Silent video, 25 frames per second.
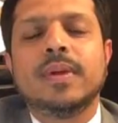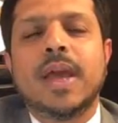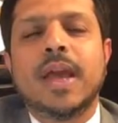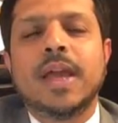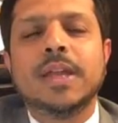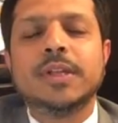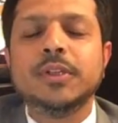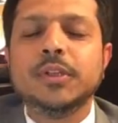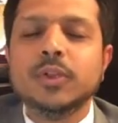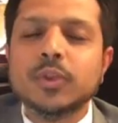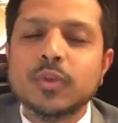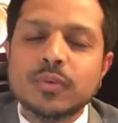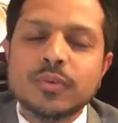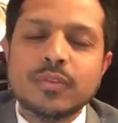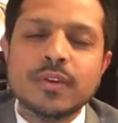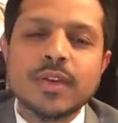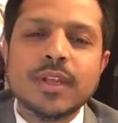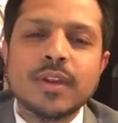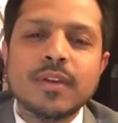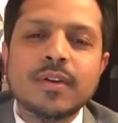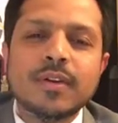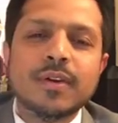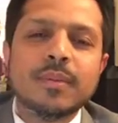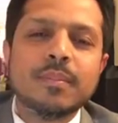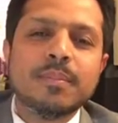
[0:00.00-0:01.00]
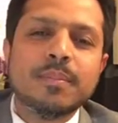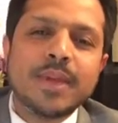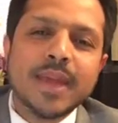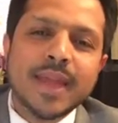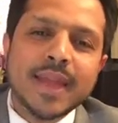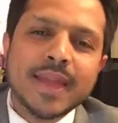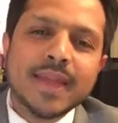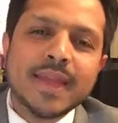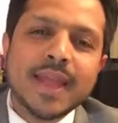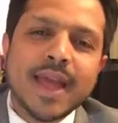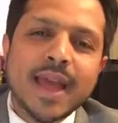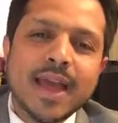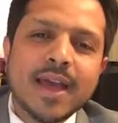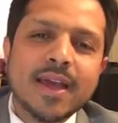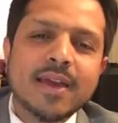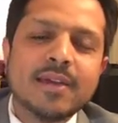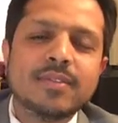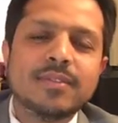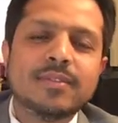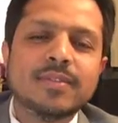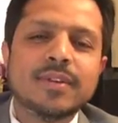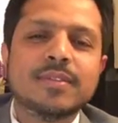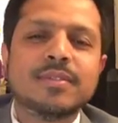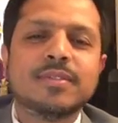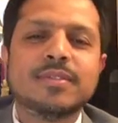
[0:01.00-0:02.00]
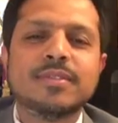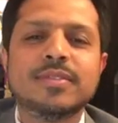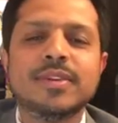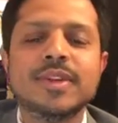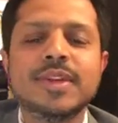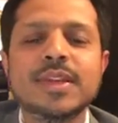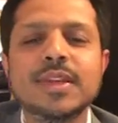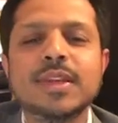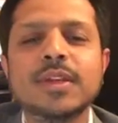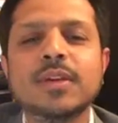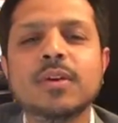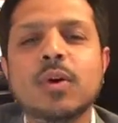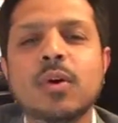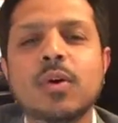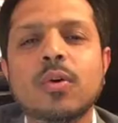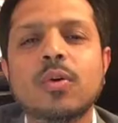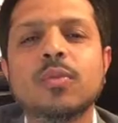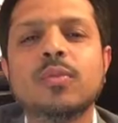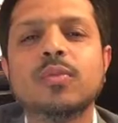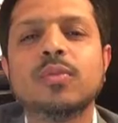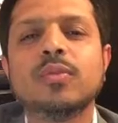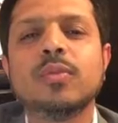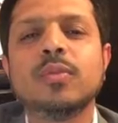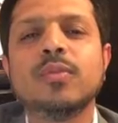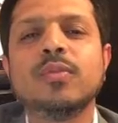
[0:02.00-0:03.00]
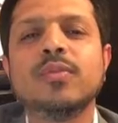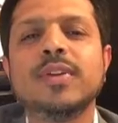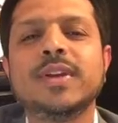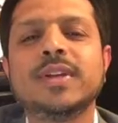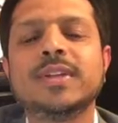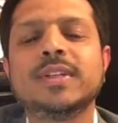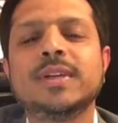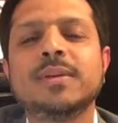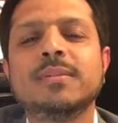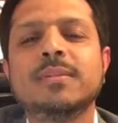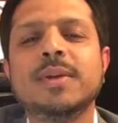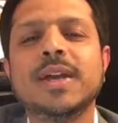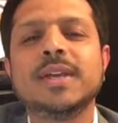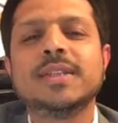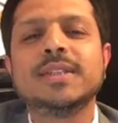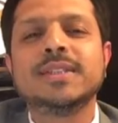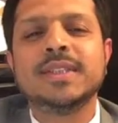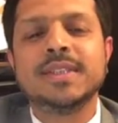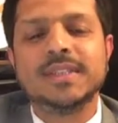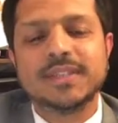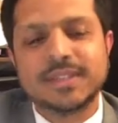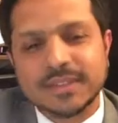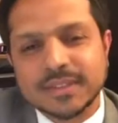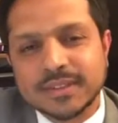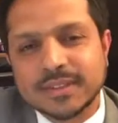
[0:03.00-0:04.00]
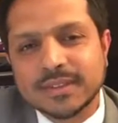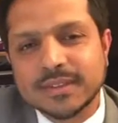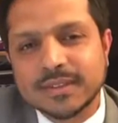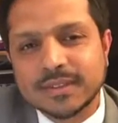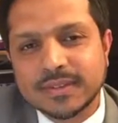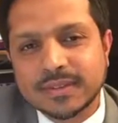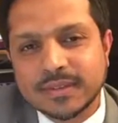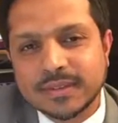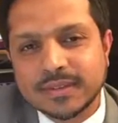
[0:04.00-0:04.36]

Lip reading: And you will remain have the feeling of victimization.